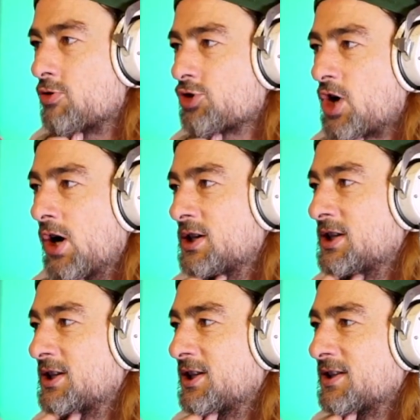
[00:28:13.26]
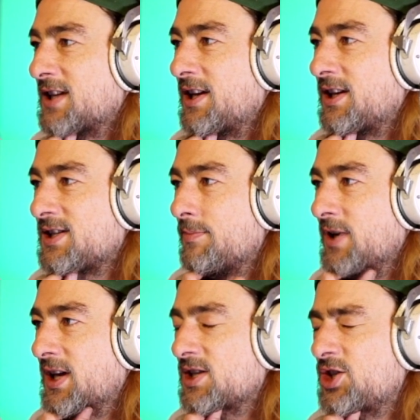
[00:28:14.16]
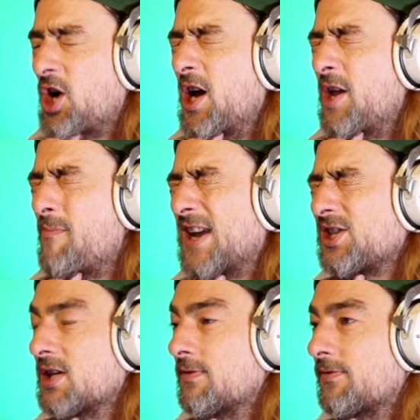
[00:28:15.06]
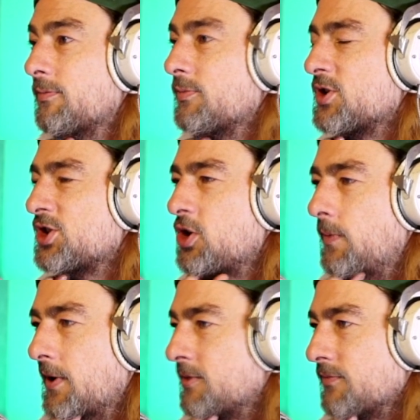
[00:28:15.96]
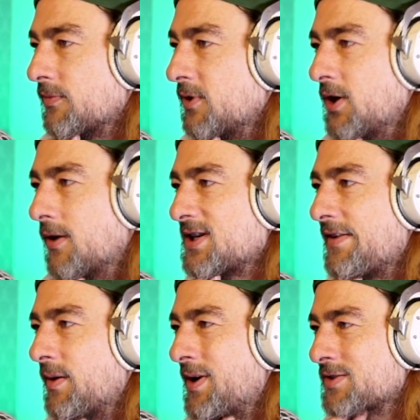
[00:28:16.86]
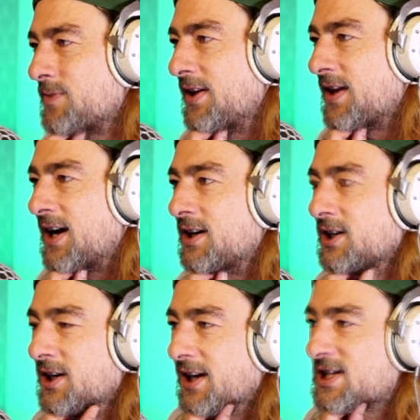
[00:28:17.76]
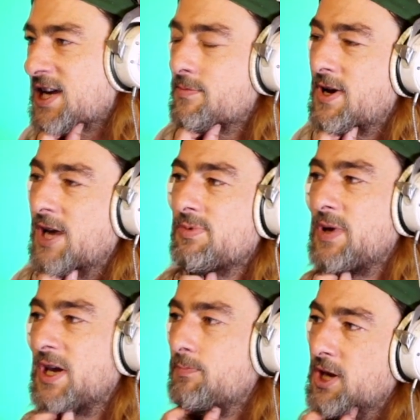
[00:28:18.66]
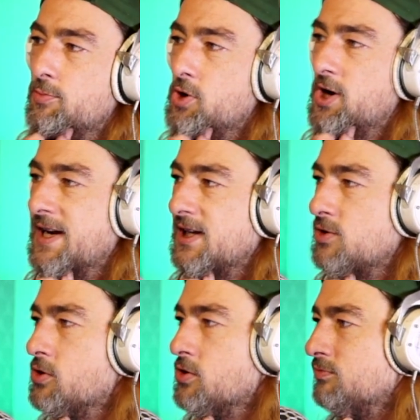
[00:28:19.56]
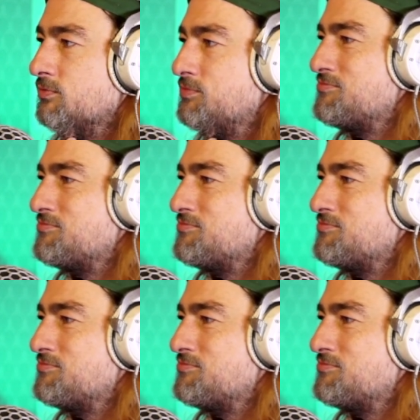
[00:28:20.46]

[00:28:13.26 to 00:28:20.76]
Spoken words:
browser, now you can see how big it is. Giant, massive. Stupid. No one's ever going to be able to play that. Except for maybe big people like Eddie Hall.